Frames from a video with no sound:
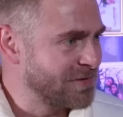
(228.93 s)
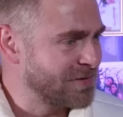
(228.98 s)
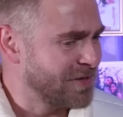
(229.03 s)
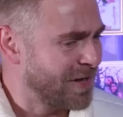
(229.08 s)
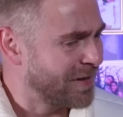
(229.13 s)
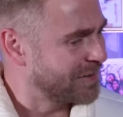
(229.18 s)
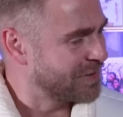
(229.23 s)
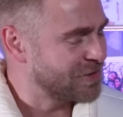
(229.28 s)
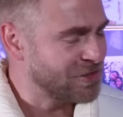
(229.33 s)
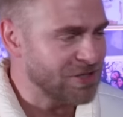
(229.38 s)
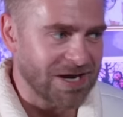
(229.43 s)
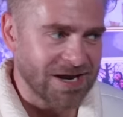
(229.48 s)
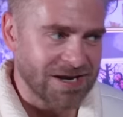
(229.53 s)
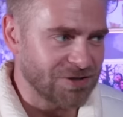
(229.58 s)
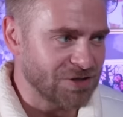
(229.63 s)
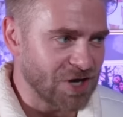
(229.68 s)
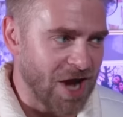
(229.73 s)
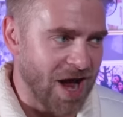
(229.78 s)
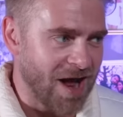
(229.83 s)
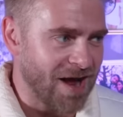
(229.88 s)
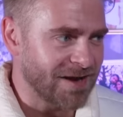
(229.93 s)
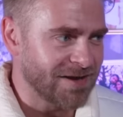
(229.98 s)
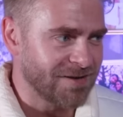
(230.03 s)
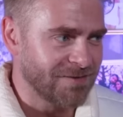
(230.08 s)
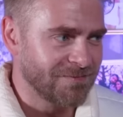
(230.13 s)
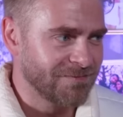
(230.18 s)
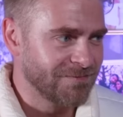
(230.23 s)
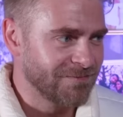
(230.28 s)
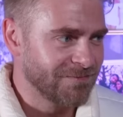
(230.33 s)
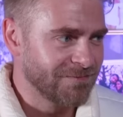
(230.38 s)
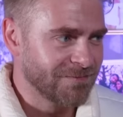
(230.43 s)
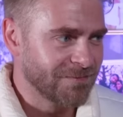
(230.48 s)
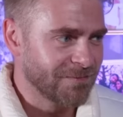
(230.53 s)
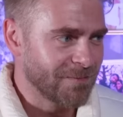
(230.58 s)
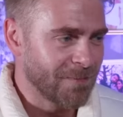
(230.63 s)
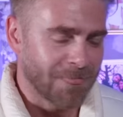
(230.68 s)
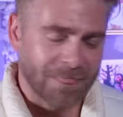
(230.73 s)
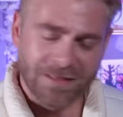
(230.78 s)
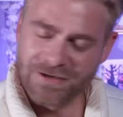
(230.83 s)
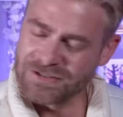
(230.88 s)
Mm -hmm. Like she ain't shy.
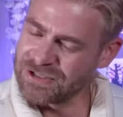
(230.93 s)
No.